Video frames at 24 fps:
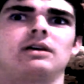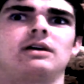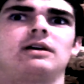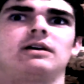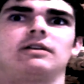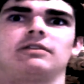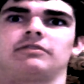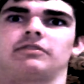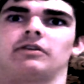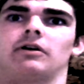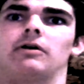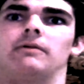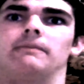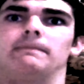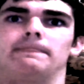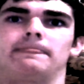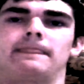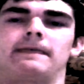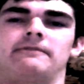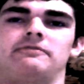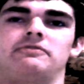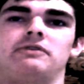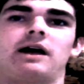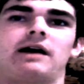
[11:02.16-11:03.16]
So
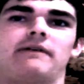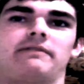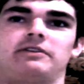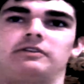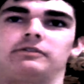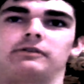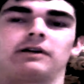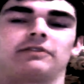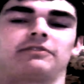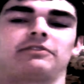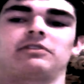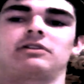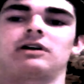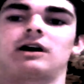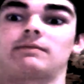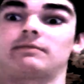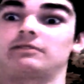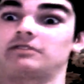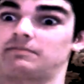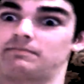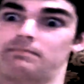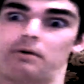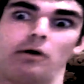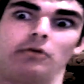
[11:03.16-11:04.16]
if you have interesting
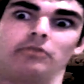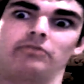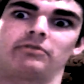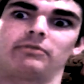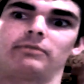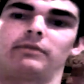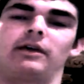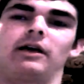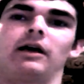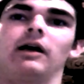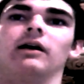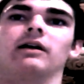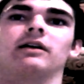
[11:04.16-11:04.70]
comments, post them there.